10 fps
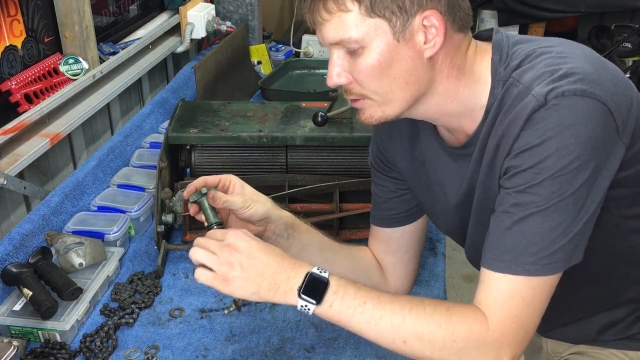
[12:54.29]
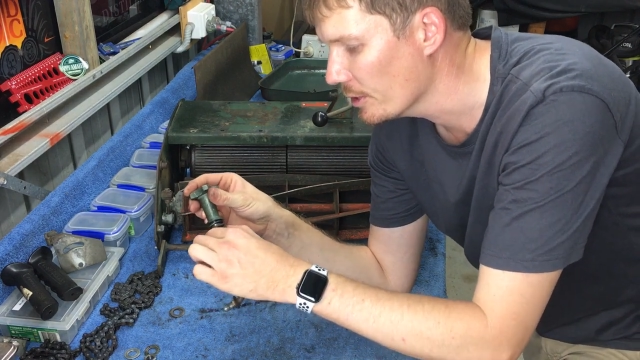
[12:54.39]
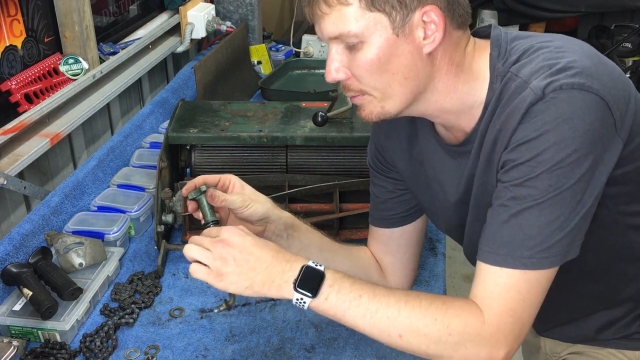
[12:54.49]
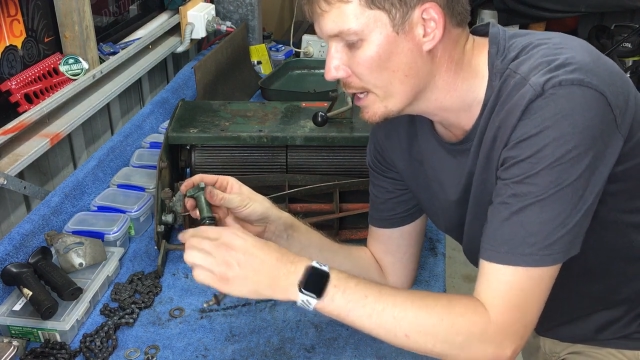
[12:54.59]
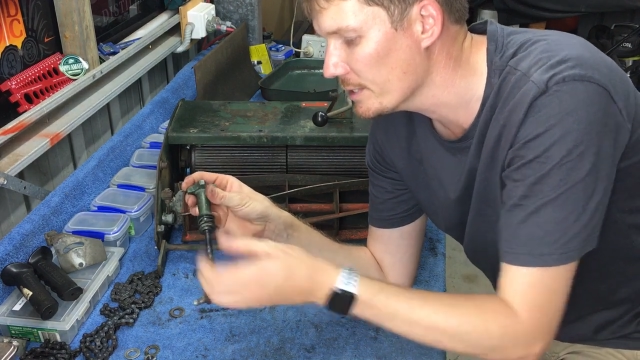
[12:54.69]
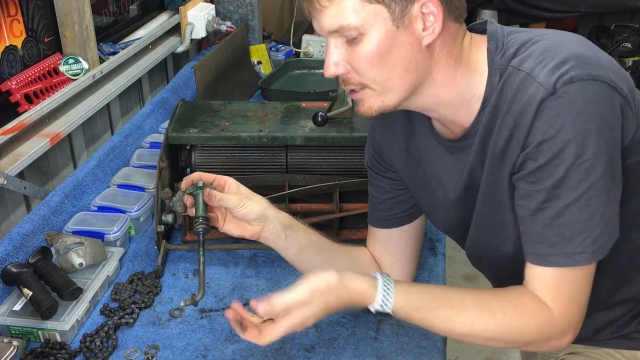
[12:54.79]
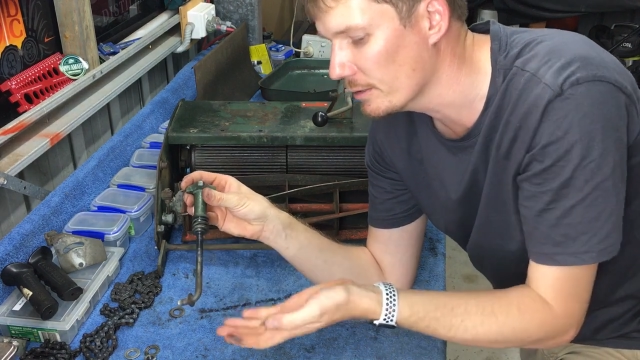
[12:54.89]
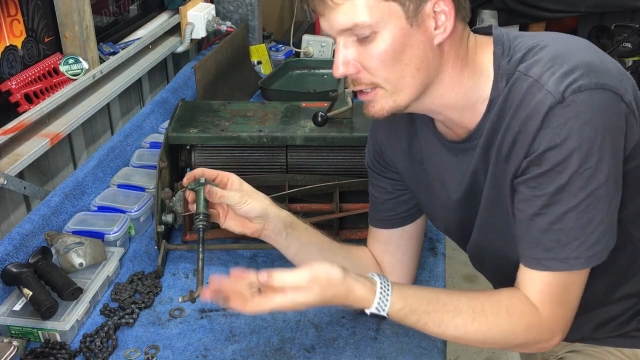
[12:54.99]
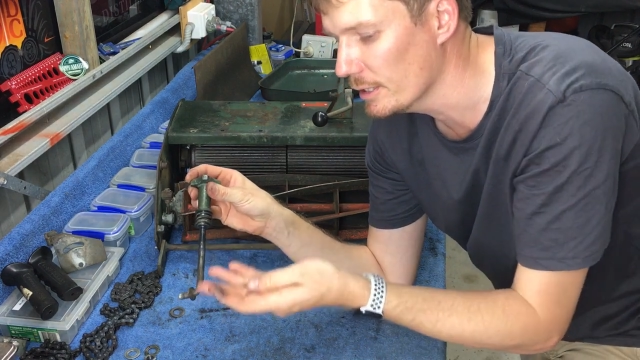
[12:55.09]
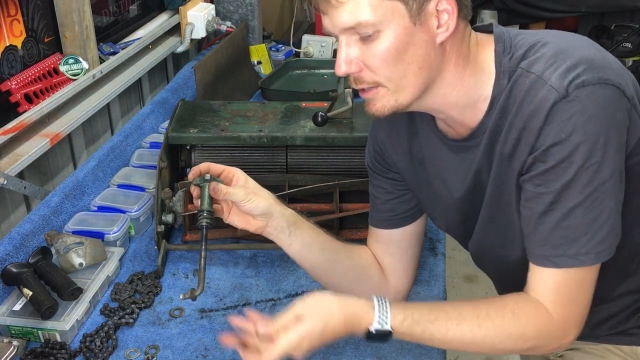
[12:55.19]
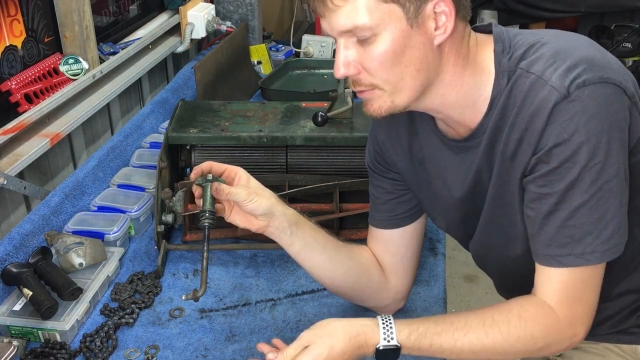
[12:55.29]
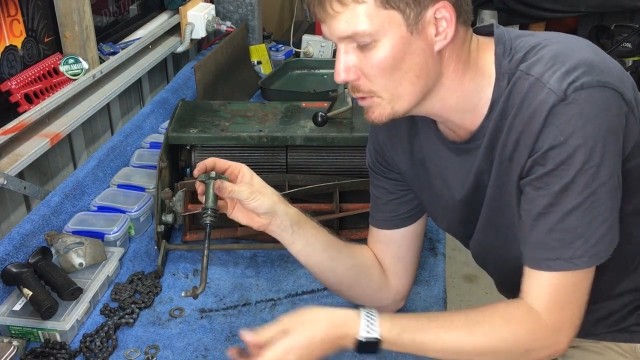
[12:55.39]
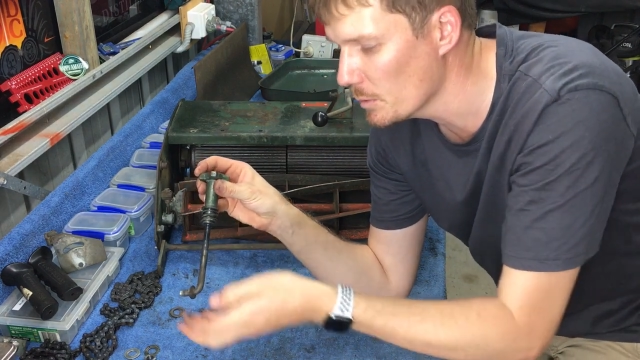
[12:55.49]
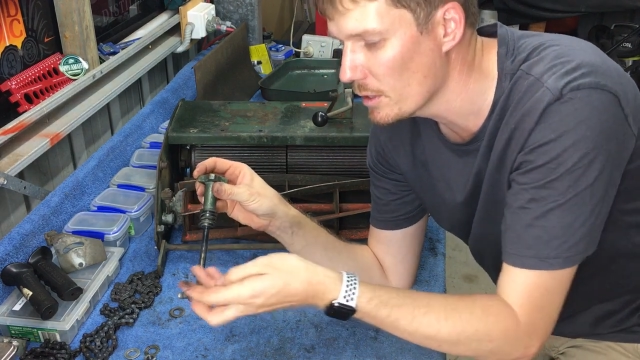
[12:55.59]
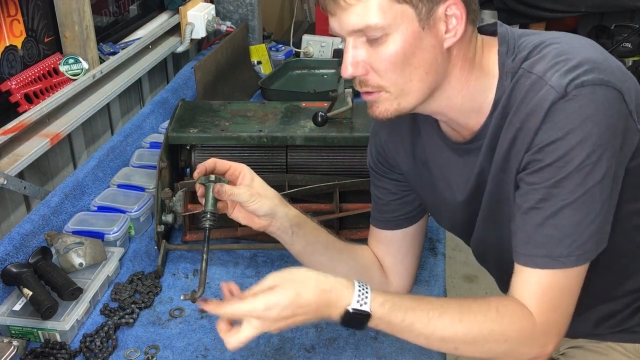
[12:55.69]
So basically, if
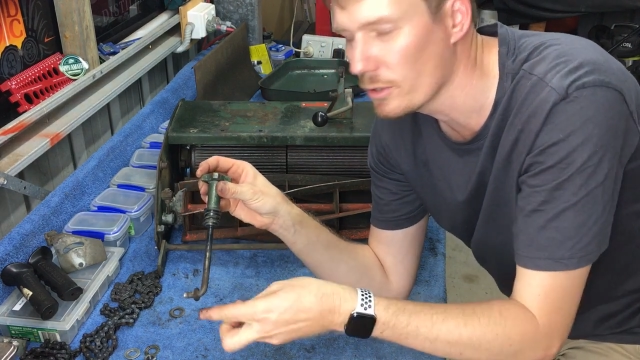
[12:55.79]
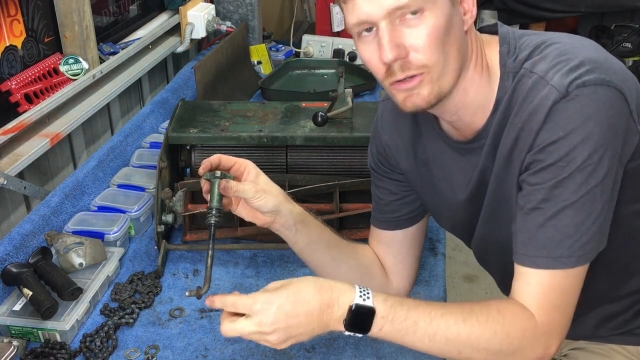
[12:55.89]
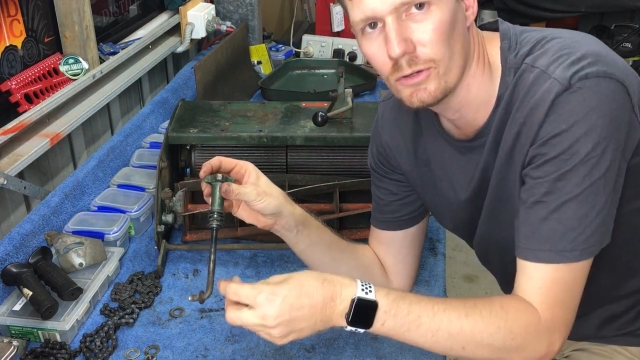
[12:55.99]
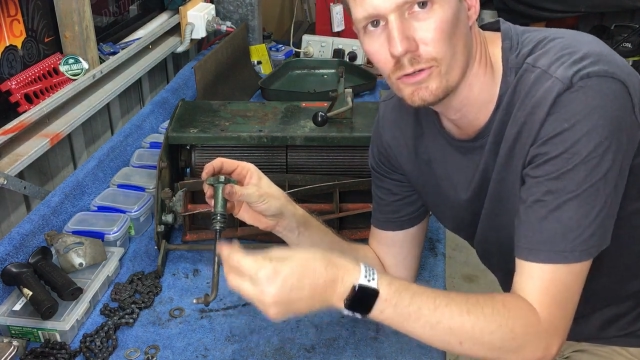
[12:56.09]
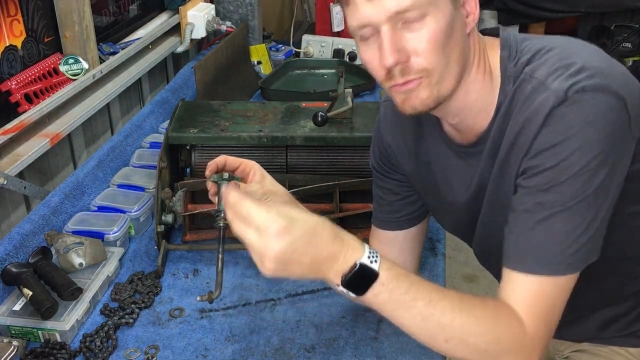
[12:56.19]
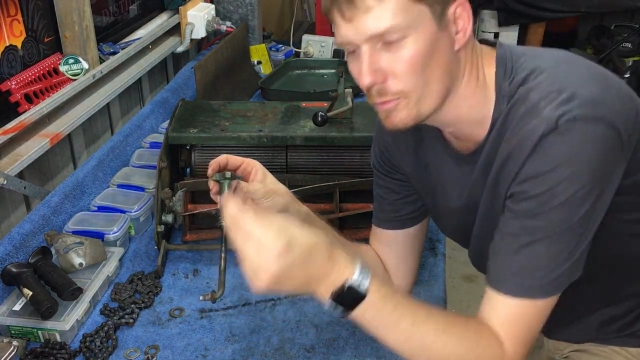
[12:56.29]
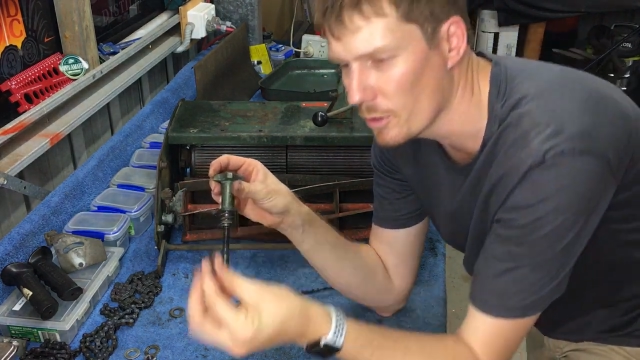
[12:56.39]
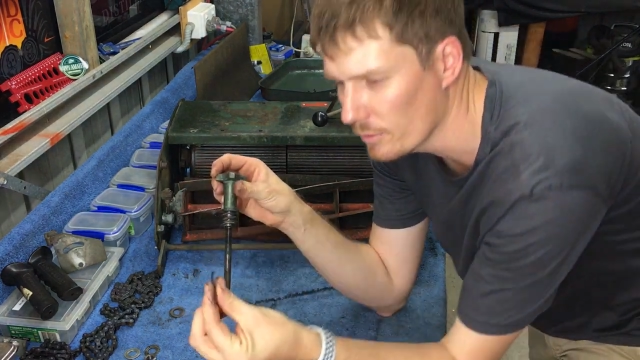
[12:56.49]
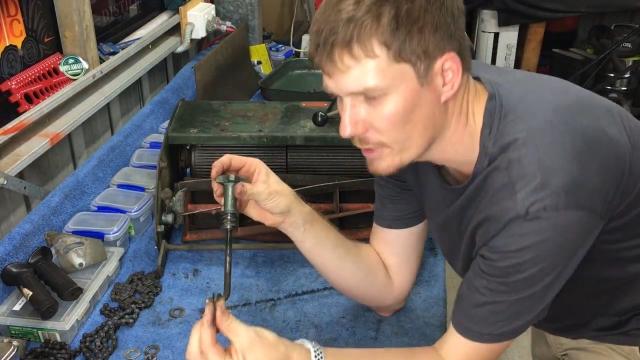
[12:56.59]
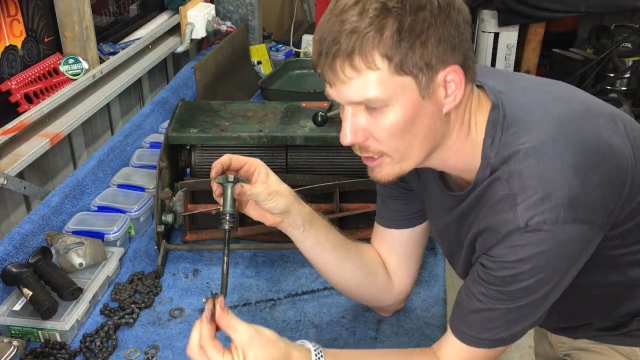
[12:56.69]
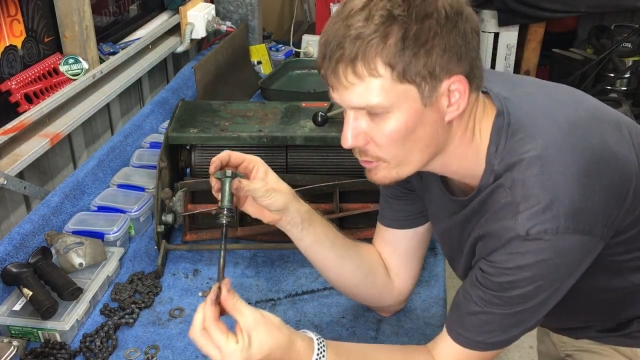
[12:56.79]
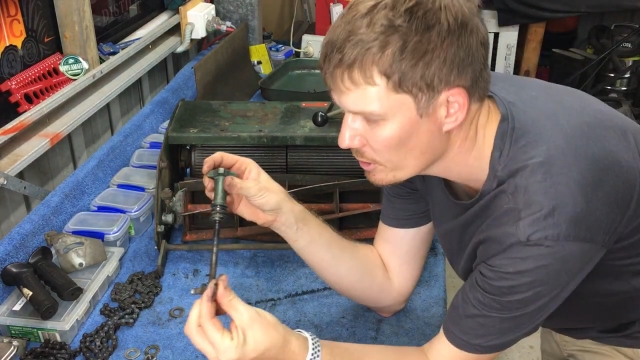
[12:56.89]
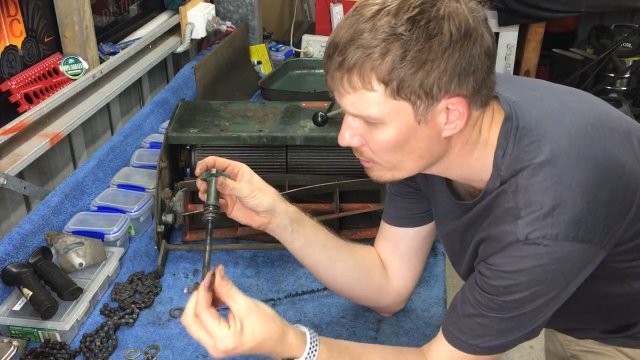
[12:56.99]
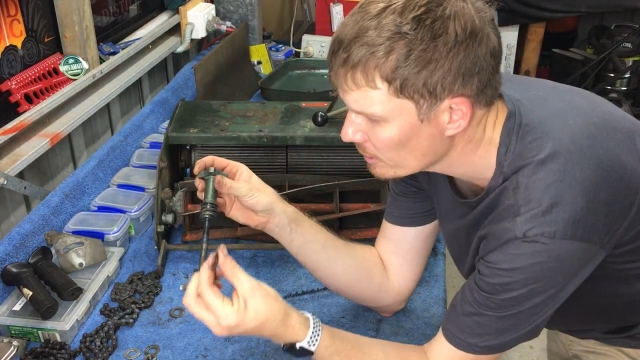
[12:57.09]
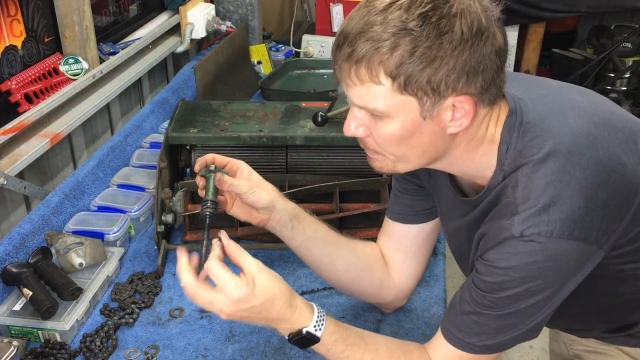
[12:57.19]
you were to remove that
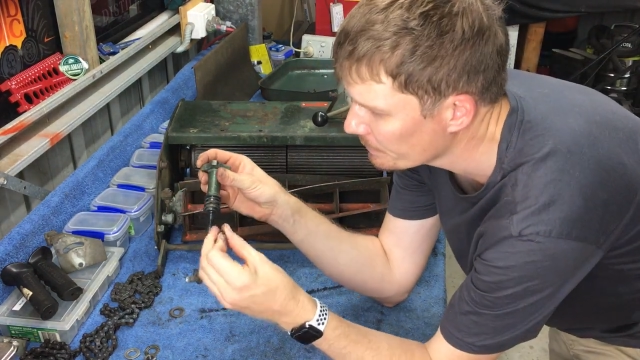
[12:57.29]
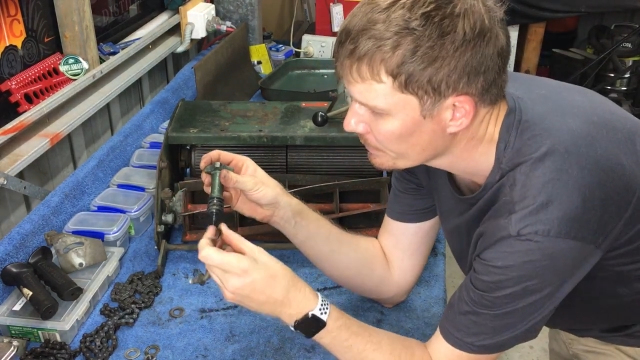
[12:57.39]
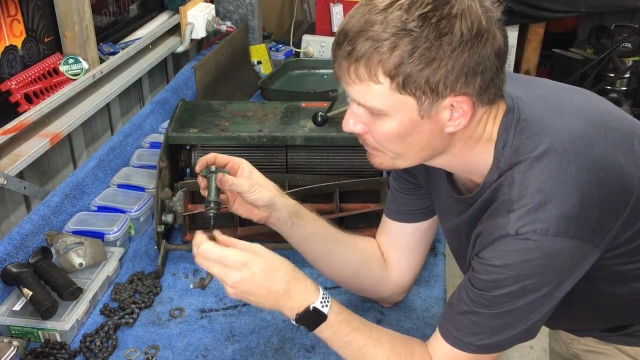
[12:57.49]
circlip,